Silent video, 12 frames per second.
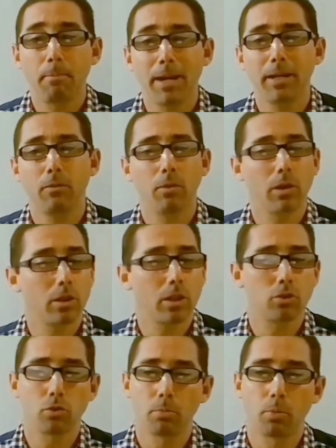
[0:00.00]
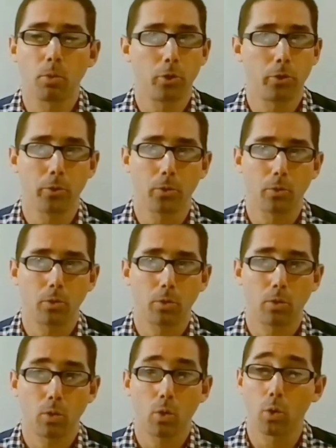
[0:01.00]
Many will not support you,
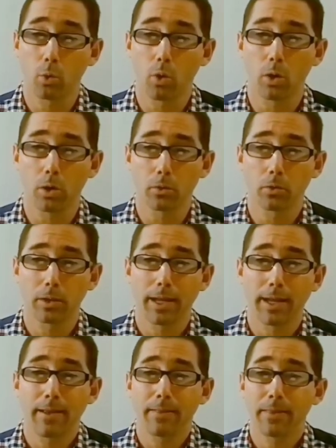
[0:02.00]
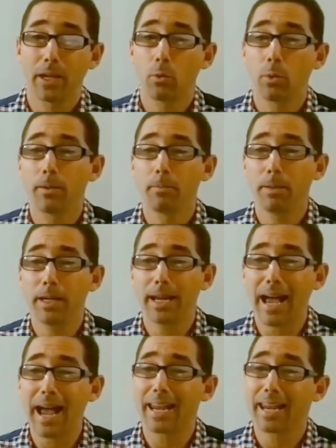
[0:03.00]
or worse, they will
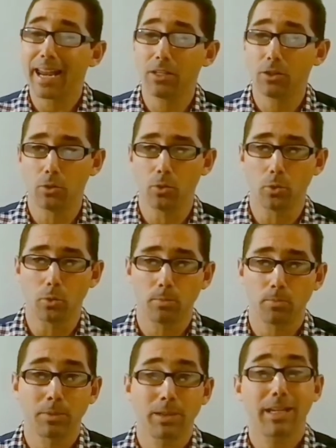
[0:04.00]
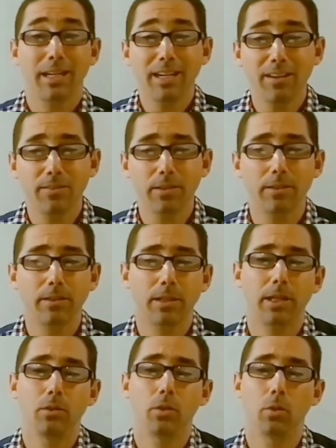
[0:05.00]
be against you, even
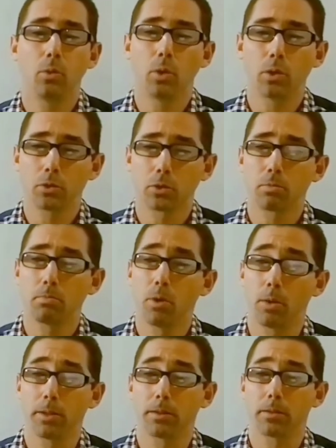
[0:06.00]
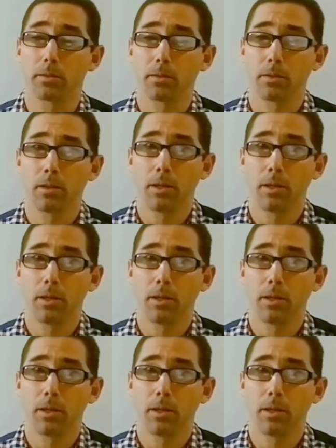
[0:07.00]
in the worst moments.